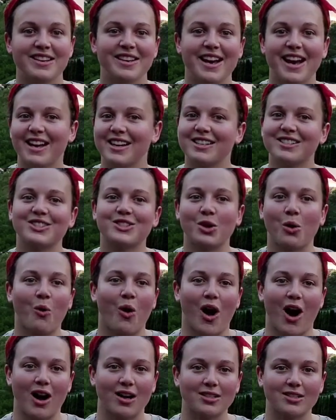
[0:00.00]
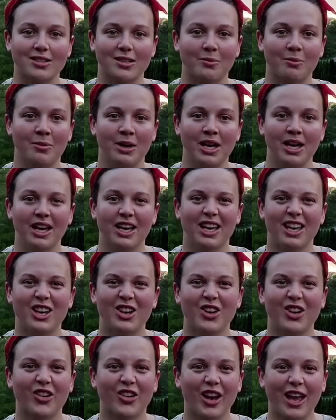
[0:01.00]
God is so awesome.
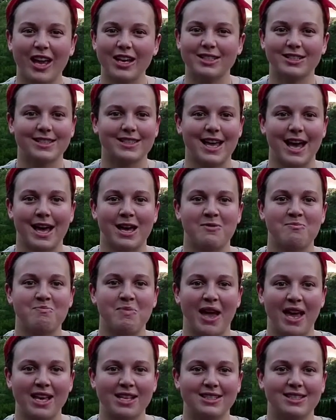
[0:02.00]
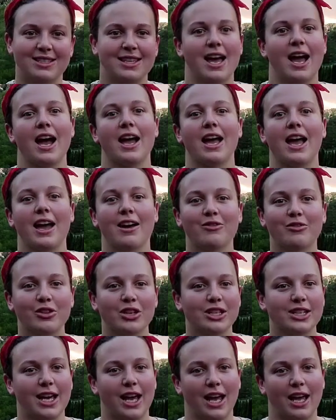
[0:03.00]
He creates that and paints that
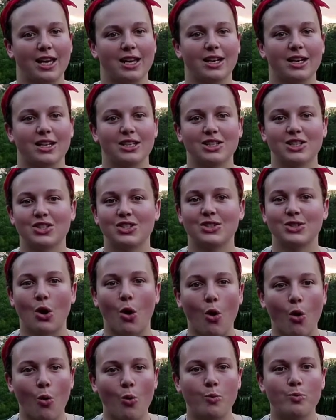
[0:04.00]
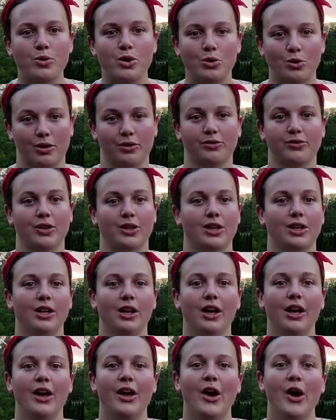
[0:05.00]
every day and it's so beautiful.
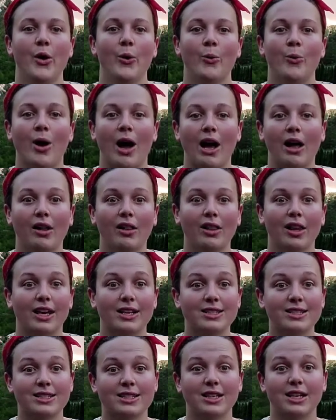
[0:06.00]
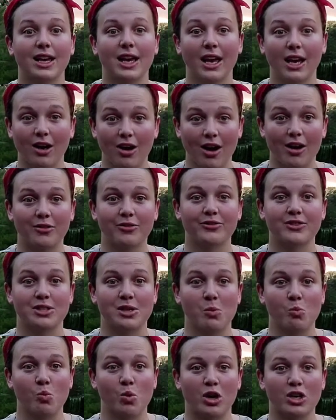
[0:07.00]
Well, let's kick off
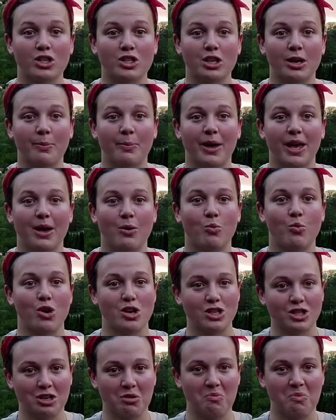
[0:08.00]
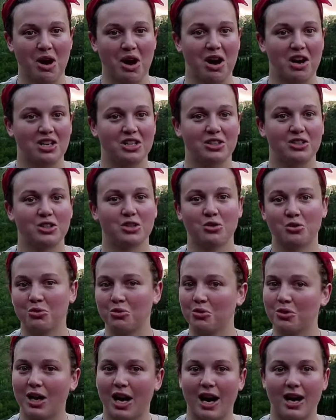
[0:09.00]
some worship and worship our
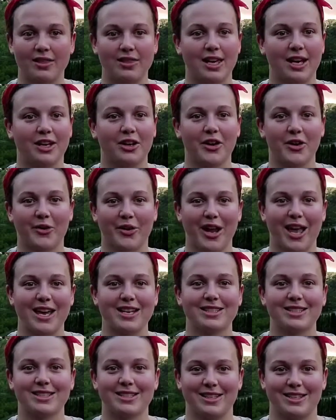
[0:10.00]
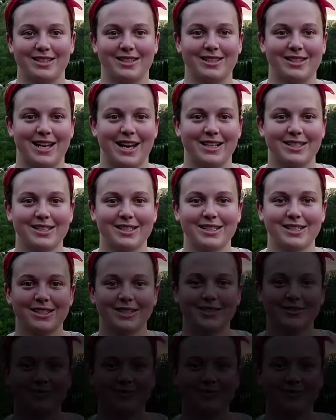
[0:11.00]
true God that creates sunsets.